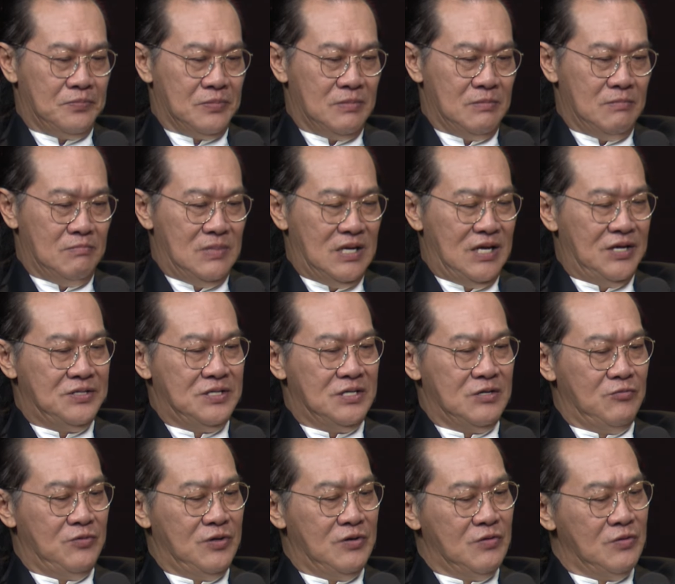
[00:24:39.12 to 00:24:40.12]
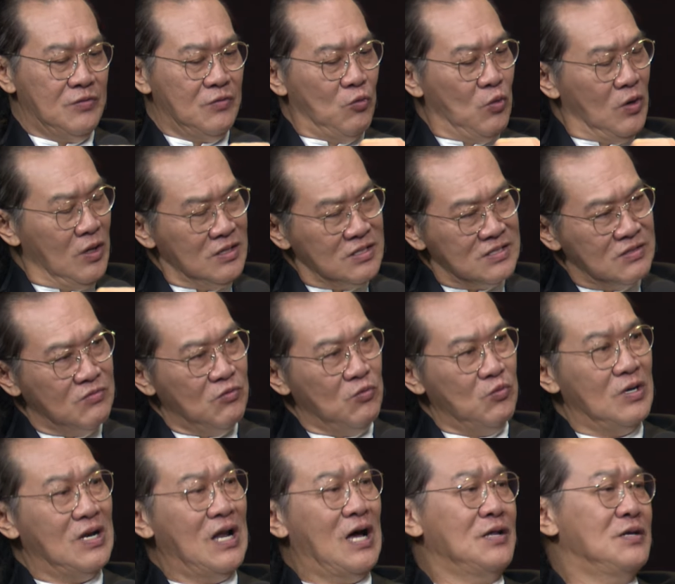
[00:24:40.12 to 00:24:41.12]
Malaysia, we are the world's
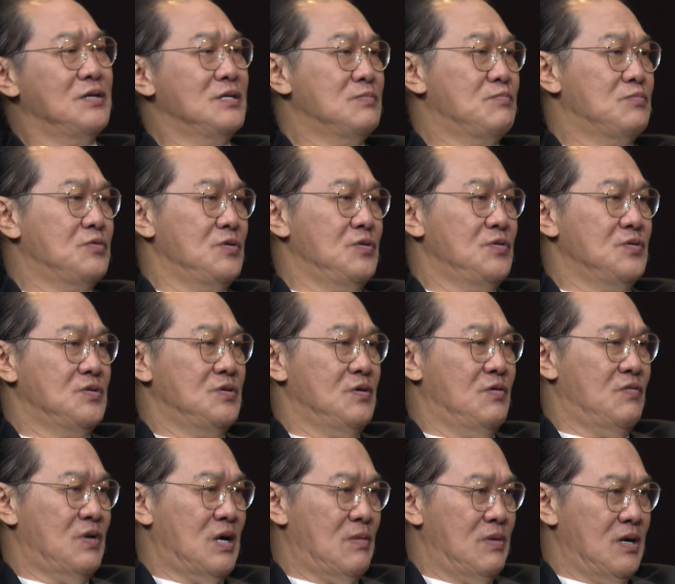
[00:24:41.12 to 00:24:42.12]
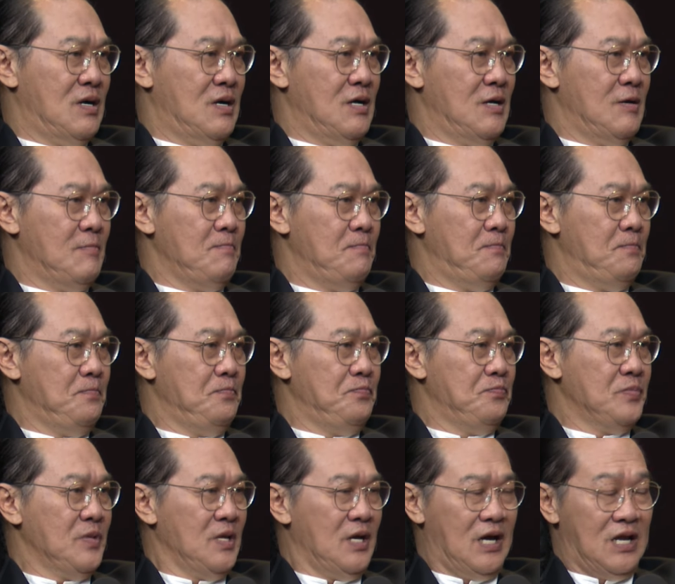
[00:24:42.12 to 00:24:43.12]
largest producer of rubber,
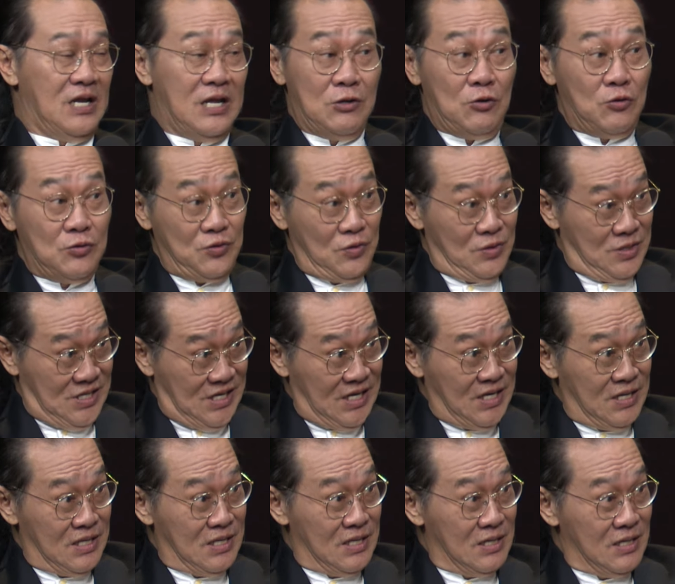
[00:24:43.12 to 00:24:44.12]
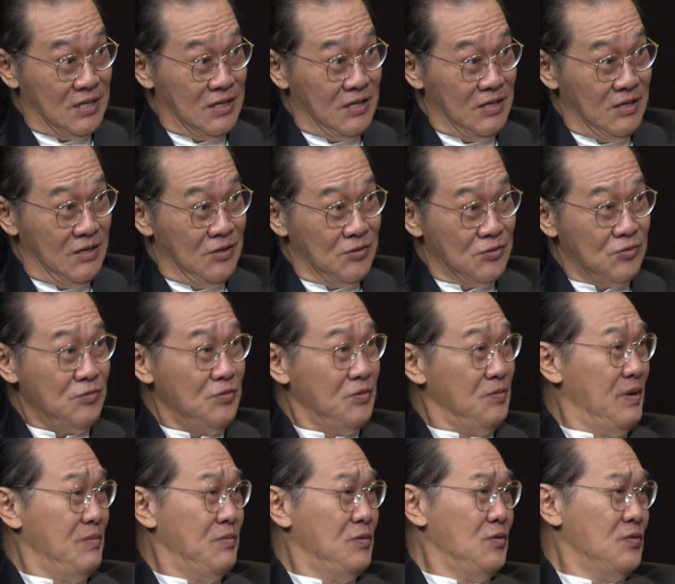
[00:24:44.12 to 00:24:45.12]
and then also tin. So
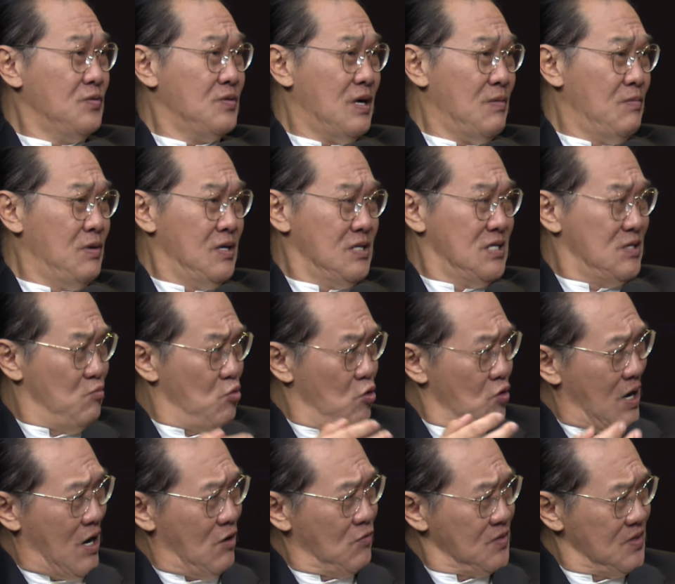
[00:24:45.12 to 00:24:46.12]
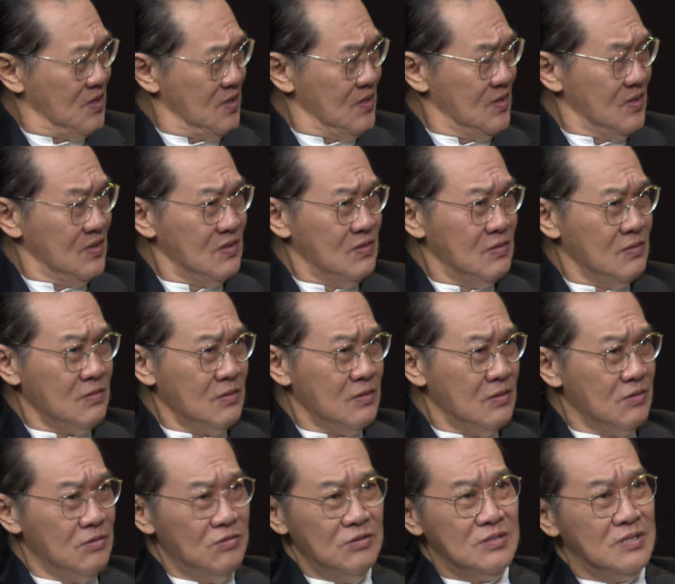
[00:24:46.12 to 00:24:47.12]
remember those rubber smoke houses?
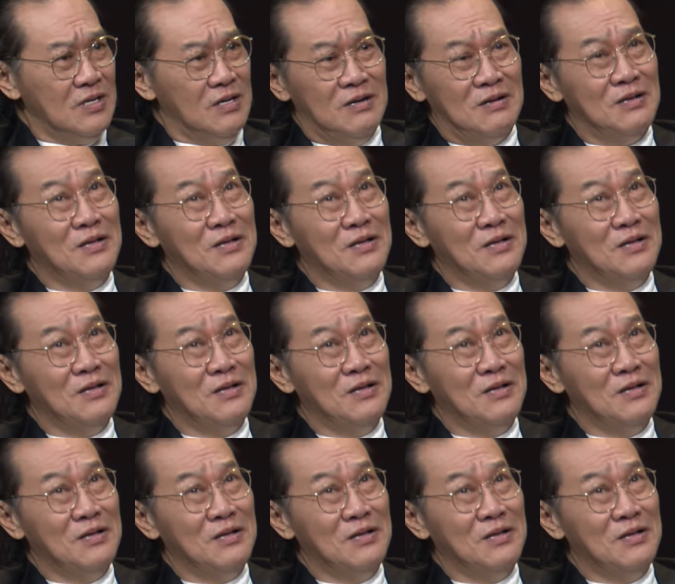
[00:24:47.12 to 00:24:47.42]
Those are